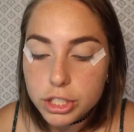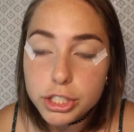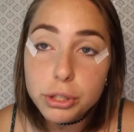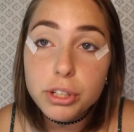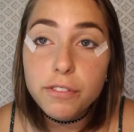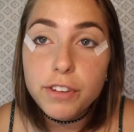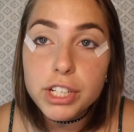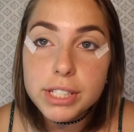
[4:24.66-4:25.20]
So
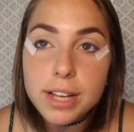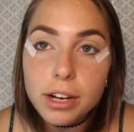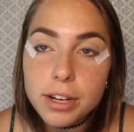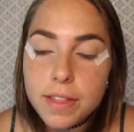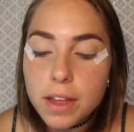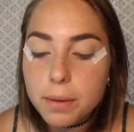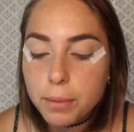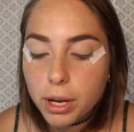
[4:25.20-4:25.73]
the first
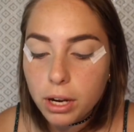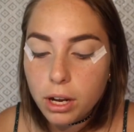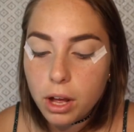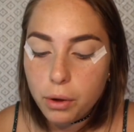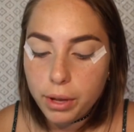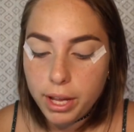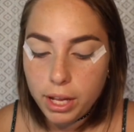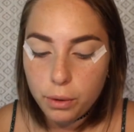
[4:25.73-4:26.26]
color that I'm going to
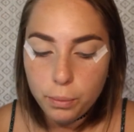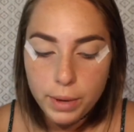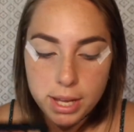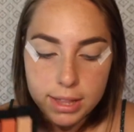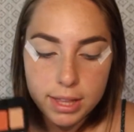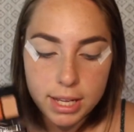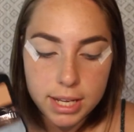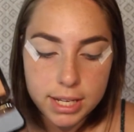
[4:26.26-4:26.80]
go in
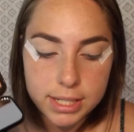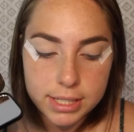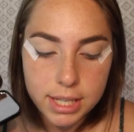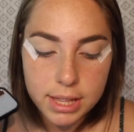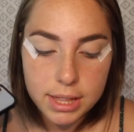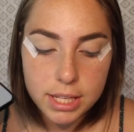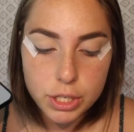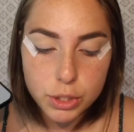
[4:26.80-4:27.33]
with is
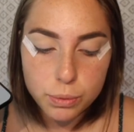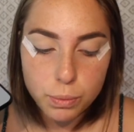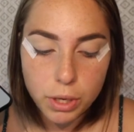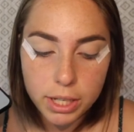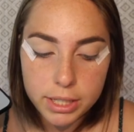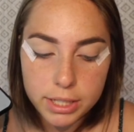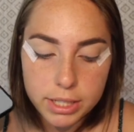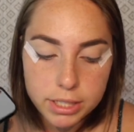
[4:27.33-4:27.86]
this
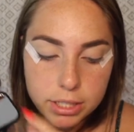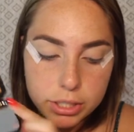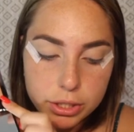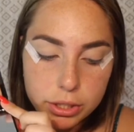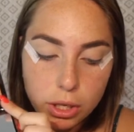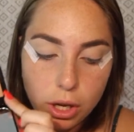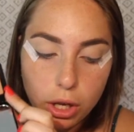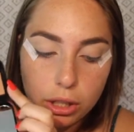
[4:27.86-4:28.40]
one. This is
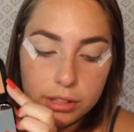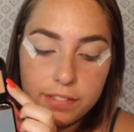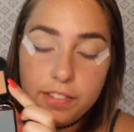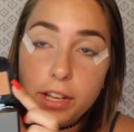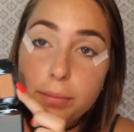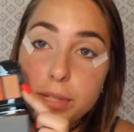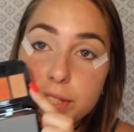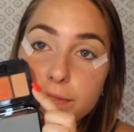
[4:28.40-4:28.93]
called
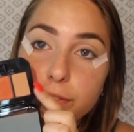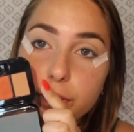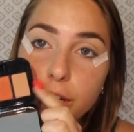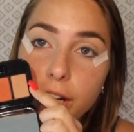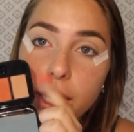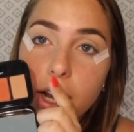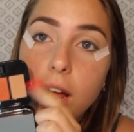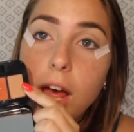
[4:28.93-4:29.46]
Famous
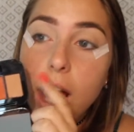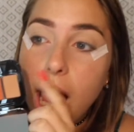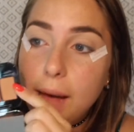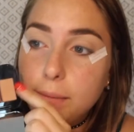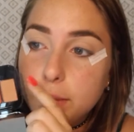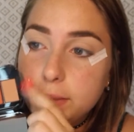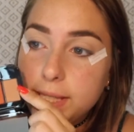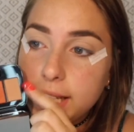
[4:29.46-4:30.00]
Flirt.
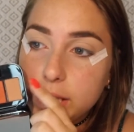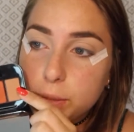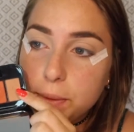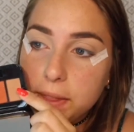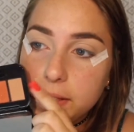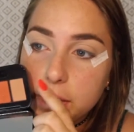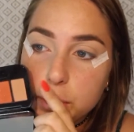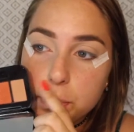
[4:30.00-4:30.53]
I'm obsessed
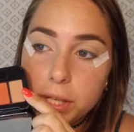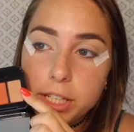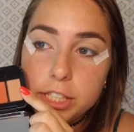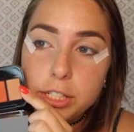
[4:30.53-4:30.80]
with this one.